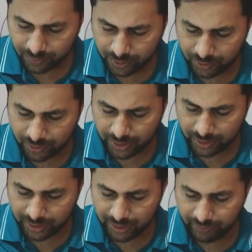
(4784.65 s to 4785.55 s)
okay,
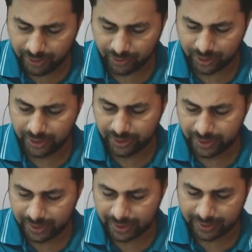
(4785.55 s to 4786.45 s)
Ev only,
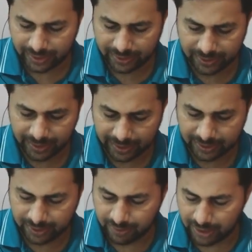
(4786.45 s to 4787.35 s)
and that is
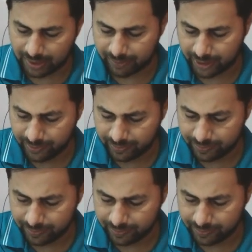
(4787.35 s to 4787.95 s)
Hc by lambda